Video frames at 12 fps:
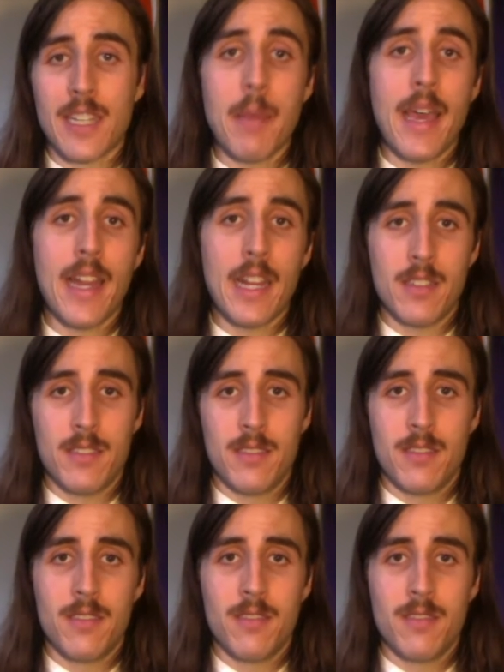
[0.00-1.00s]
cabana.
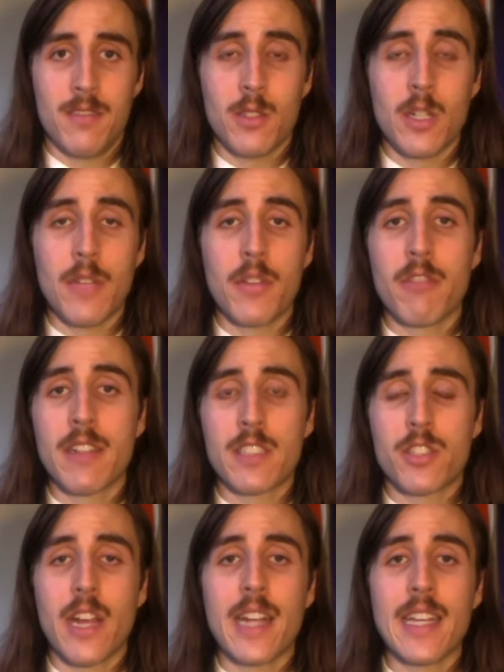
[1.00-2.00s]
Don't even
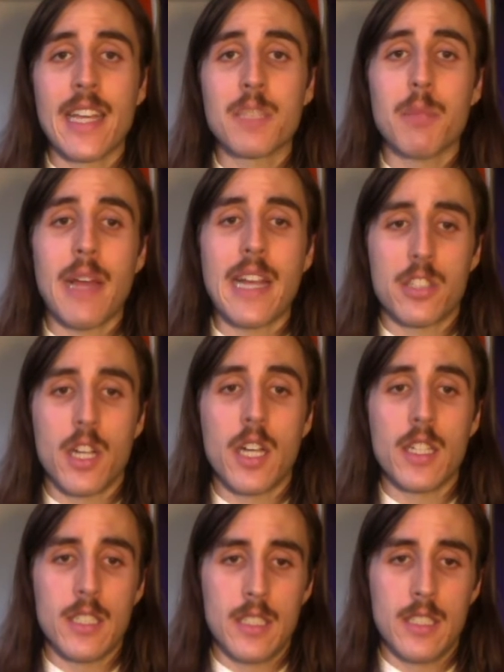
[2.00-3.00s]
risk trying to get splashed on.